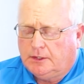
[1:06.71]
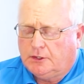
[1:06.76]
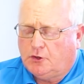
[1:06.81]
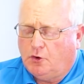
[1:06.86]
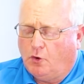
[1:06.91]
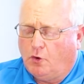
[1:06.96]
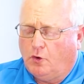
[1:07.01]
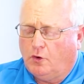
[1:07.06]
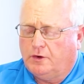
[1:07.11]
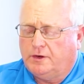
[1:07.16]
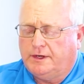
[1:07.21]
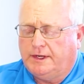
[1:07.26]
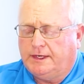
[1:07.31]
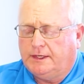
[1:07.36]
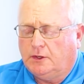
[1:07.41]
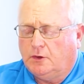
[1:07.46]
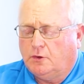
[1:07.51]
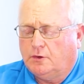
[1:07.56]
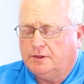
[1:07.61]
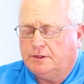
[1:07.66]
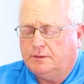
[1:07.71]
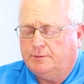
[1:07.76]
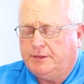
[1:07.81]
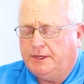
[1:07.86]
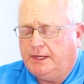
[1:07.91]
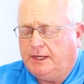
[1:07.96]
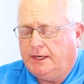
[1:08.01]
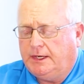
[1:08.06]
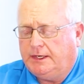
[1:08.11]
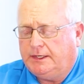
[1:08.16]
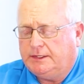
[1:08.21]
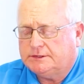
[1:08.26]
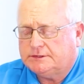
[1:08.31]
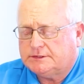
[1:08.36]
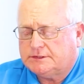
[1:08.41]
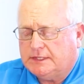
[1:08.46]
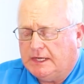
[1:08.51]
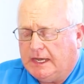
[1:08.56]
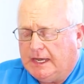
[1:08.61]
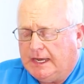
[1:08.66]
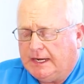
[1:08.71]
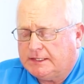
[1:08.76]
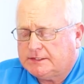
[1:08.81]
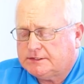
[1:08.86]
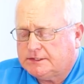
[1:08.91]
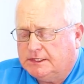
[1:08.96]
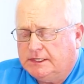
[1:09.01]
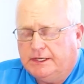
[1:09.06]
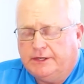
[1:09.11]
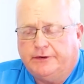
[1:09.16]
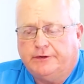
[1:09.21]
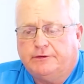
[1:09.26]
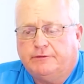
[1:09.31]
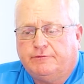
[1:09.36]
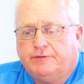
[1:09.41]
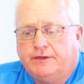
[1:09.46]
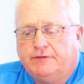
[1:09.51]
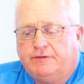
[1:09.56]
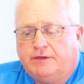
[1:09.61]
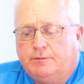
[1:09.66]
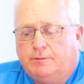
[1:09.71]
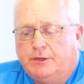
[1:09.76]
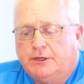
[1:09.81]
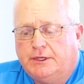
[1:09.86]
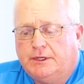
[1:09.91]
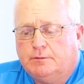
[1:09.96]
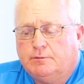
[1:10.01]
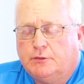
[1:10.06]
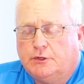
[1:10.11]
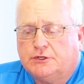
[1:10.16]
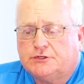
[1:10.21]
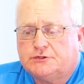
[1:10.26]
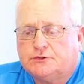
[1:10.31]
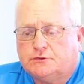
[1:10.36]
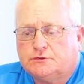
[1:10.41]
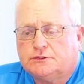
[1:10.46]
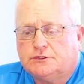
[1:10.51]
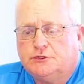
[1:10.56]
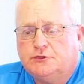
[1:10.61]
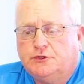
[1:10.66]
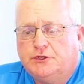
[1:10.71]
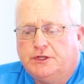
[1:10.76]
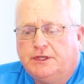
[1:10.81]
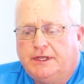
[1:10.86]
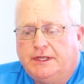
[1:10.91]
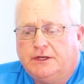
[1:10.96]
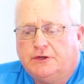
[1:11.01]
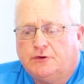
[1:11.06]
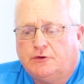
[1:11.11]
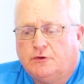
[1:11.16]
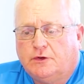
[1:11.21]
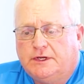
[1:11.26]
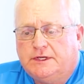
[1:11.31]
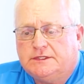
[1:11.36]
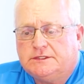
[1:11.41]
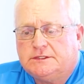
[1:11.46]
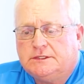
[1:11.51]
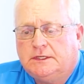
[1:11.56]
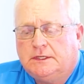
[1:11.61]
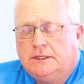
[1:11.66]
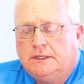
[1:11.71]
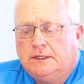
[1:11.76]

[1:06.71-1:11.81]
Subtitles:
Corn, they lowered the beginning stocks 150 million bushels due to increased